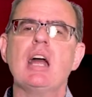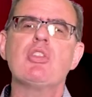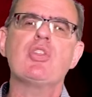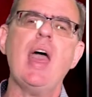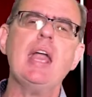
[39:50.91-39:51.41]
And I
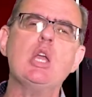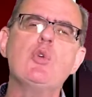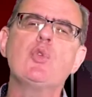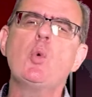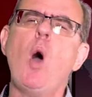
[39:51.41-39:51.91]
thank you
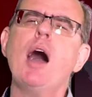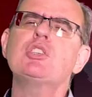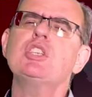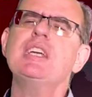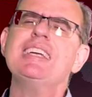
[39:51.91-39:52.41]
for
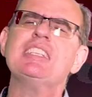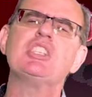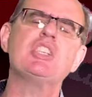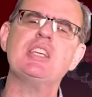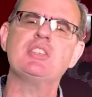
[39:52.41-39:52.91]
watching in
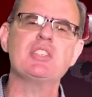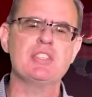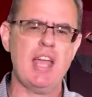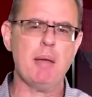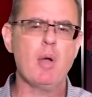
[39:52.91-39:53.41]
Jesus'
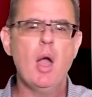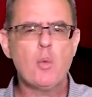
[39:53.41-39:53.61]
name.